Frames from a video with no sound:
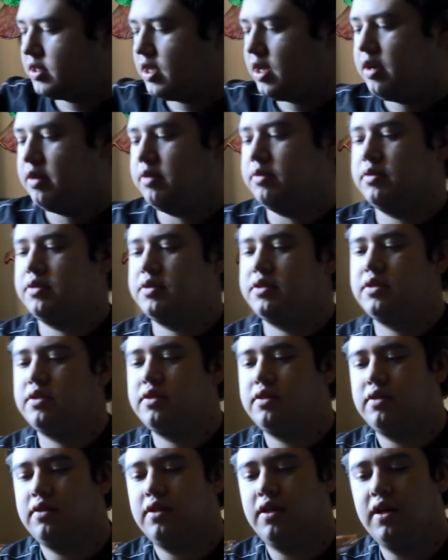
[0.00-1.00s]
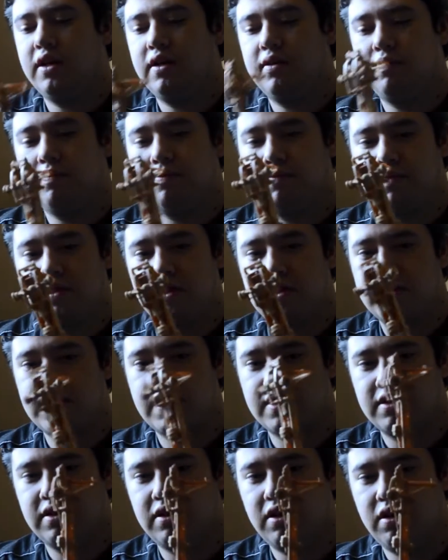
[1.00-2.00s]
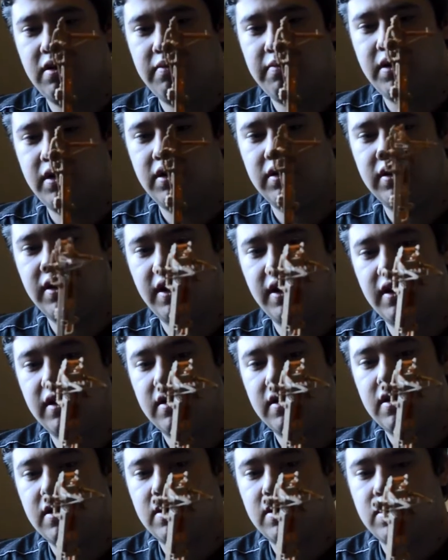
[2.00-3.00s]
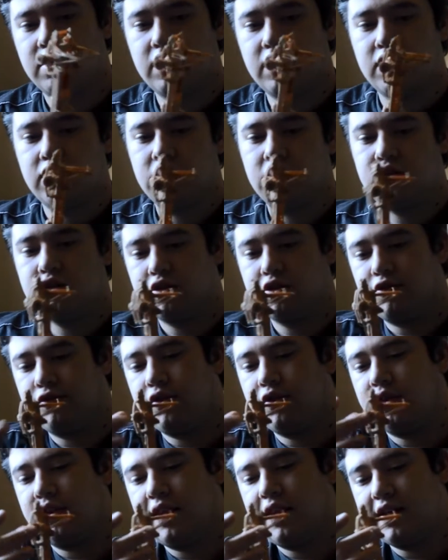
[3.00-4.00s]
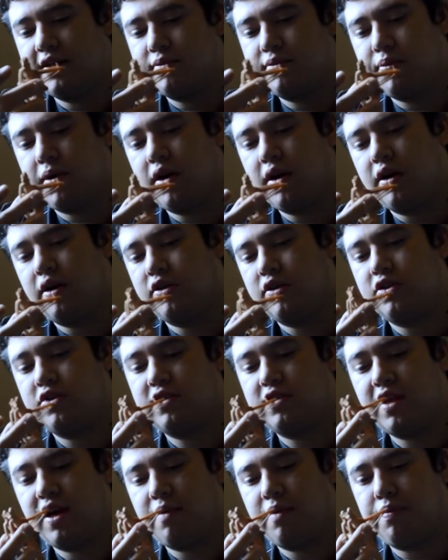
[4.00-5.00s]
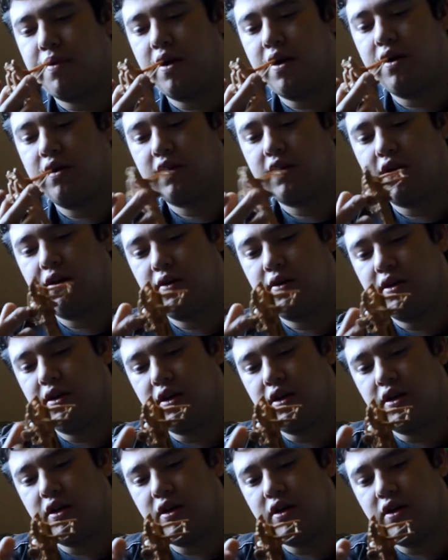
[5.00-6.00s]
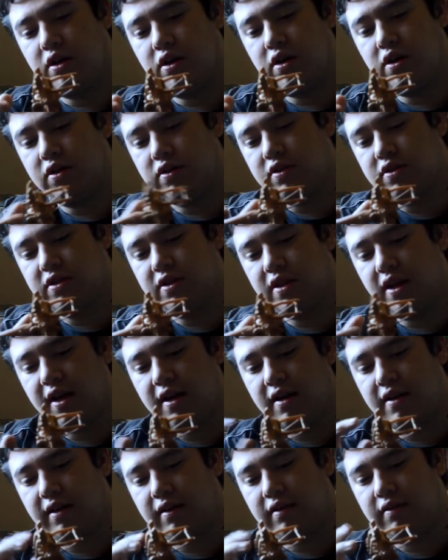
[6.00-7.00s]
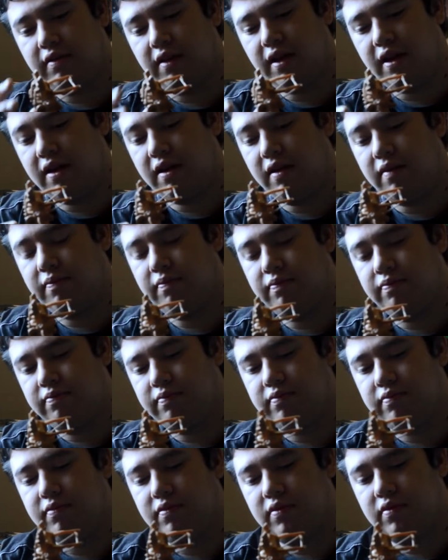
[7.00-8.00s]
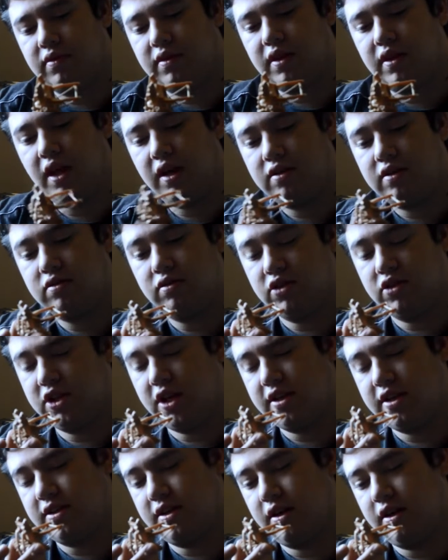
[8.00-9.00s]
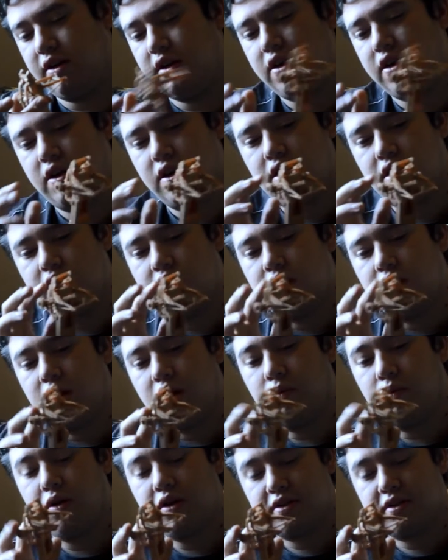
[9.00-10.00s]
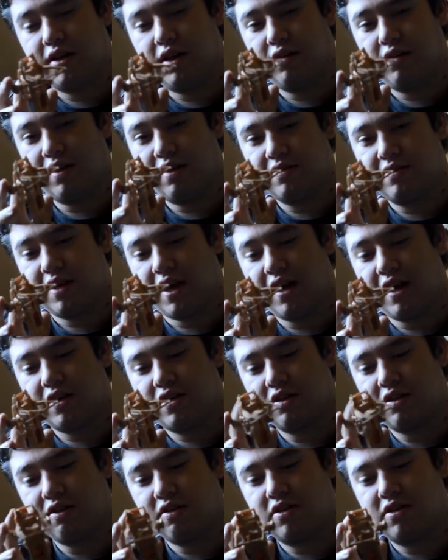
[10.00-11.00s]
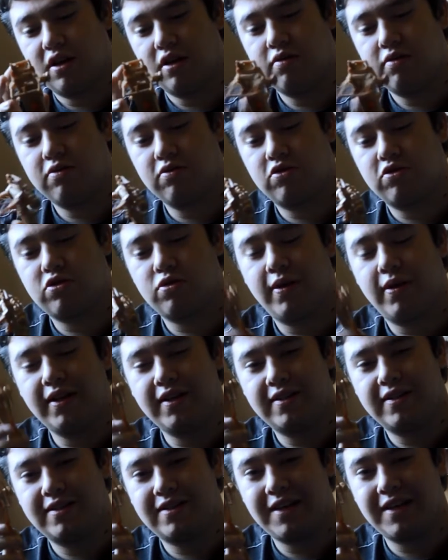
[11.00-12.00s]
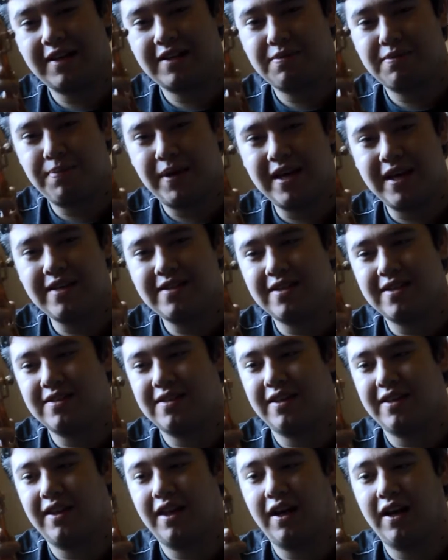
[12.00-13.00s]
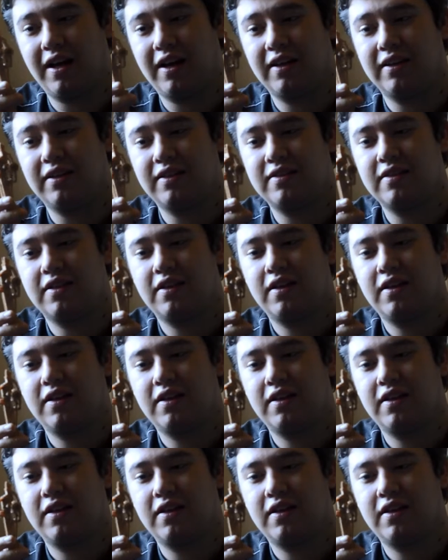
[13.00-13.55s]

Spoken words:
out, you see there's a lot on there, just for this part, just that part going onto that actual chassis. I worked out there's actually in total 26 pieces in that, and